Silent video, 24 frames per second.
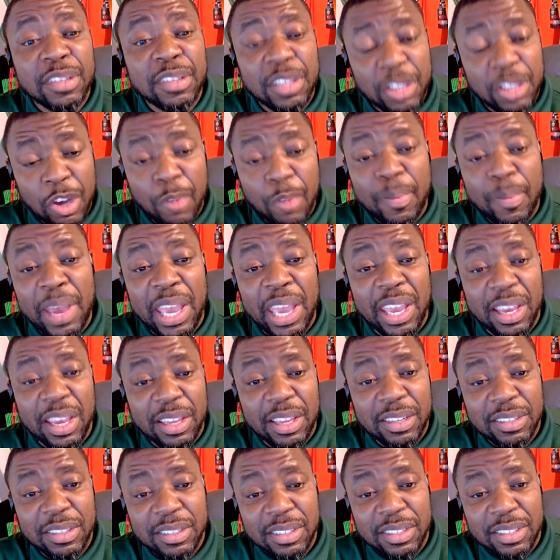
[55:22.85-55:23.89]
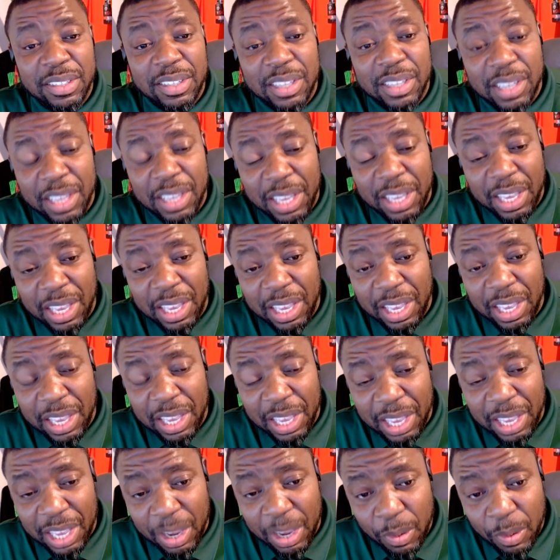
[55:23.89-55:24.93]
your band
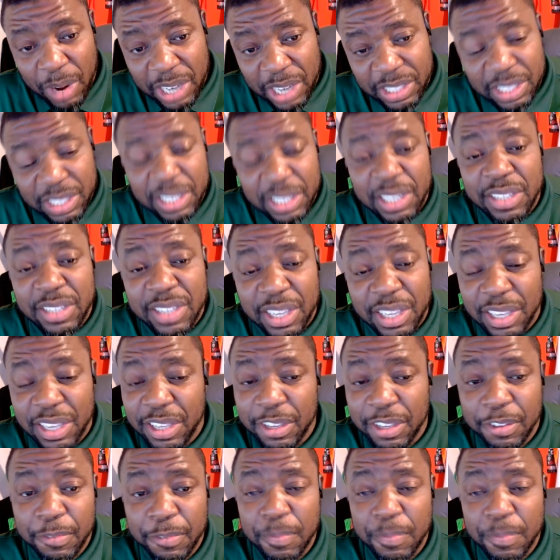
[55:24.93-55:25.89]
in Washington, D.C.,